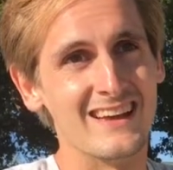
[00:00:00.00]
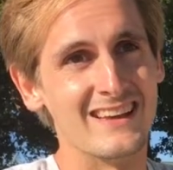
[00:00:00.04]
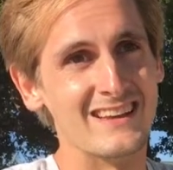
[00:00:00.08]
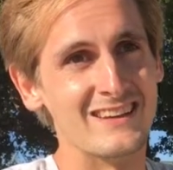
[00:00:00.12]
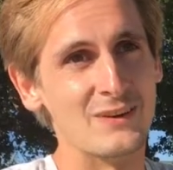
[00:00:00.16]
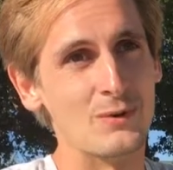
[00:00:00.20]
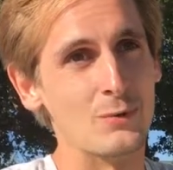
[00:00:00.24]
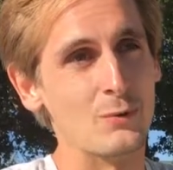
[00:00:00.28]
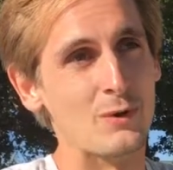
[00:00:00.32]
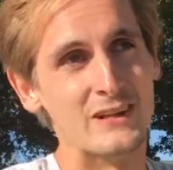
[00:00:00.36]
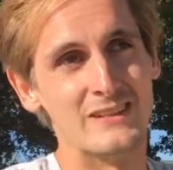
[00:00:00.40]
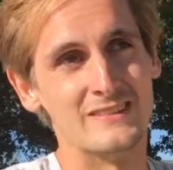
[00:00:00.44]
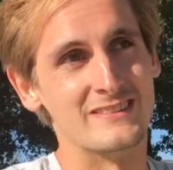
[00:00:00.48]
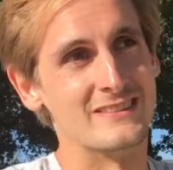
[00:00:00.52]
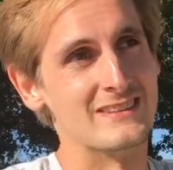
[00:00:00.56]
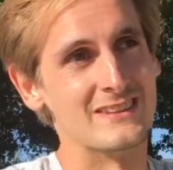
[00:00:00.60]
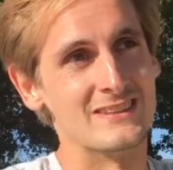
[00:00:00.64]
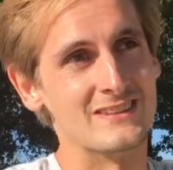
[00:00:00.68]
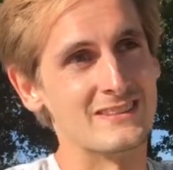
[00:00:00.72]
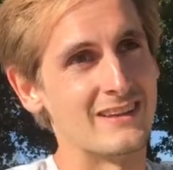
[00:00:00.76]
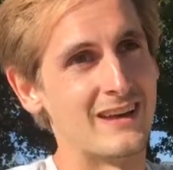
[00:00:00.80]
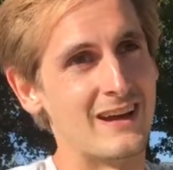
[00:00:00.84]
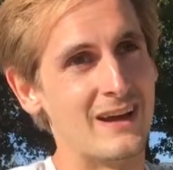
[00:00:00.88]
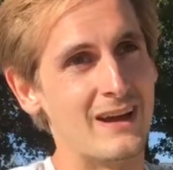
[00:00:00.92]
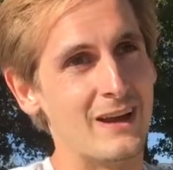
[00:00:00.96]
You're wasting
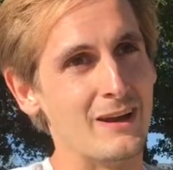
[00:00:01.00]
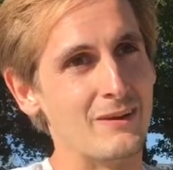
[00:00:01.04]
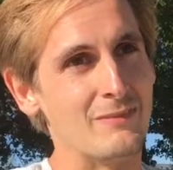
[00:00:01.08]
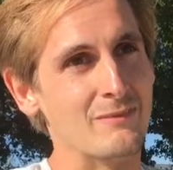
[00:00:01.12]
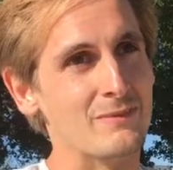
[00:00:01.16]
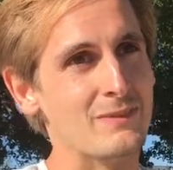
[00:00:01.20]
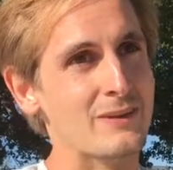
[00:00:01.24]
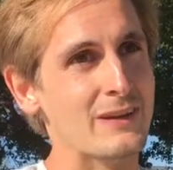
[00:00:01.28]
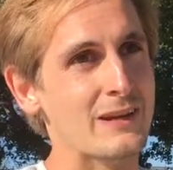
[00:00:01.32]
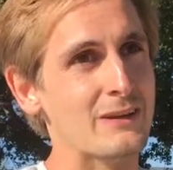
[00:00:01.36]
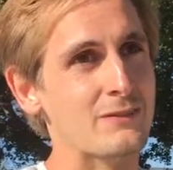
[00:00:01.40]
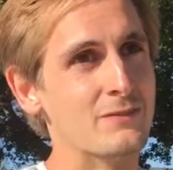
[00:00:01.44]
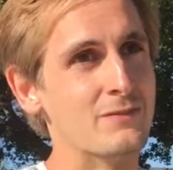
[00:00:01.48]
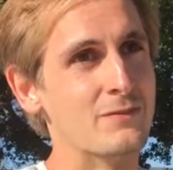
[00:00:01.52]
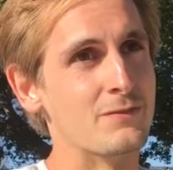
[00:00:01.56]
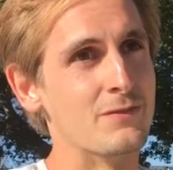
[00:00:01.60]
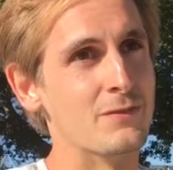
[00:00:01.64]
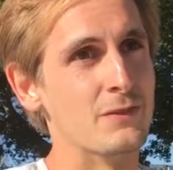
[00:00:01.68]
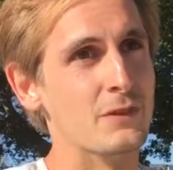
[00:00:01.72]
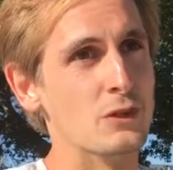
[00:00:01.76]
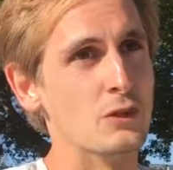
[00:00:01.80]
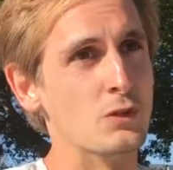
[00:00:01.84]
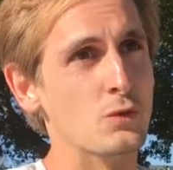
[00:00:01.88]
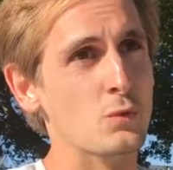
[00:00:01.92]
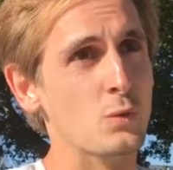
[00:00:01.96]
your time if
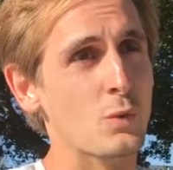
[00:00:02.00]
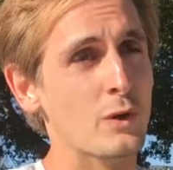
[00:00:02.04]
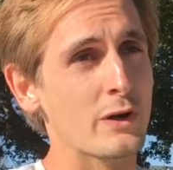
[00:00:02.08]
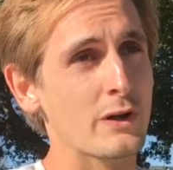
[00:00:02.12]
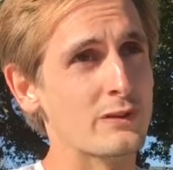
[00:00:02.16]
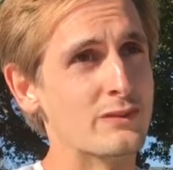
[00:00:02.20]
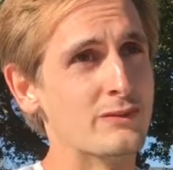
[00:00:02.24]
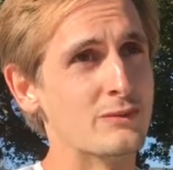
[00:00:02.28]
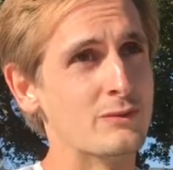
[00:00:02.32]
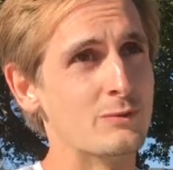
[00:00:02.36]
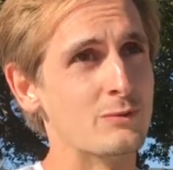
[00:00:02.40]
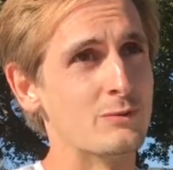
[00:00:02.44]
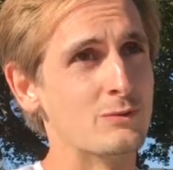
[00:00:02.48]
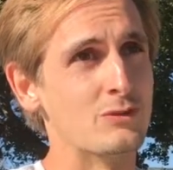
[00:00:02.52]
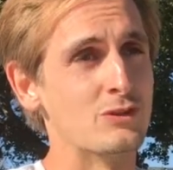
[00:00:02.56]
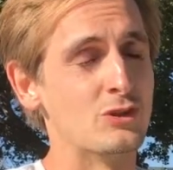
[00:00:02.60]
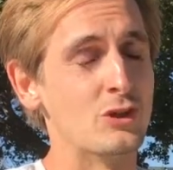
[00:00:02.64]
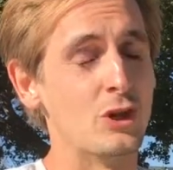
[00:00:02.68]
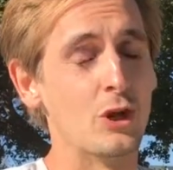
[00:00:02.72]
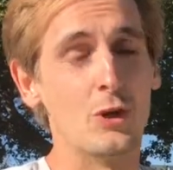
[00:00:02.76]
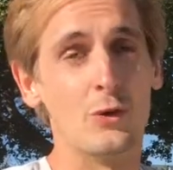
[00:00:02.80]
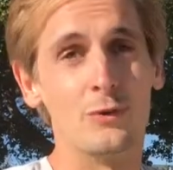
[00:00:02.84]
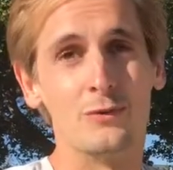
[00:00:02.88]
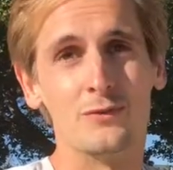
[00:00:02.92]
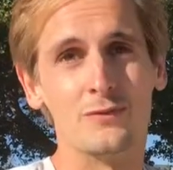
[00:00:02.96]
you want to
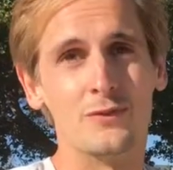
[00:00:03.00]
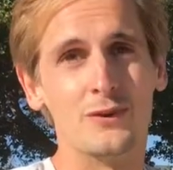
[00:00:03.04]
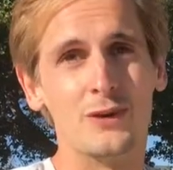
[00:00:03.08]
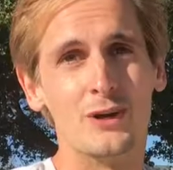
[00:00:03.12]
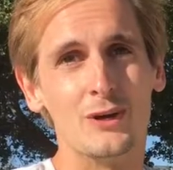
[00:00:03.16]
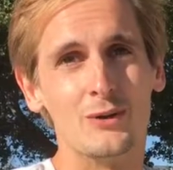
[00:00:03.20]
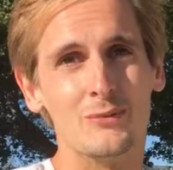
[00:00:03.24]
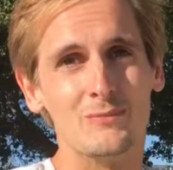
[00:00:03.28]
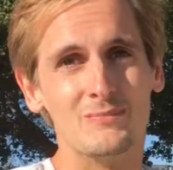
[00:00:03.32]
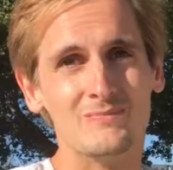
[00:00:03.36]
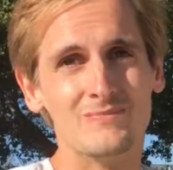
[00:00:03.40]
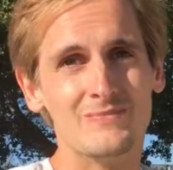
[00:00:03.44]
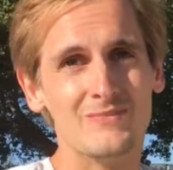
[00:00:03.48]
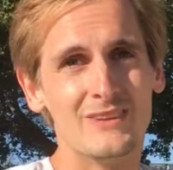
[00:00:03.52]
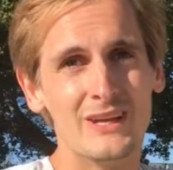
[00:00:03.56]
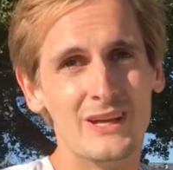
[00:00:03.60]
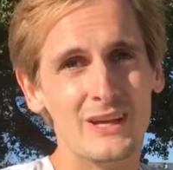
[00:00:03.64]
go from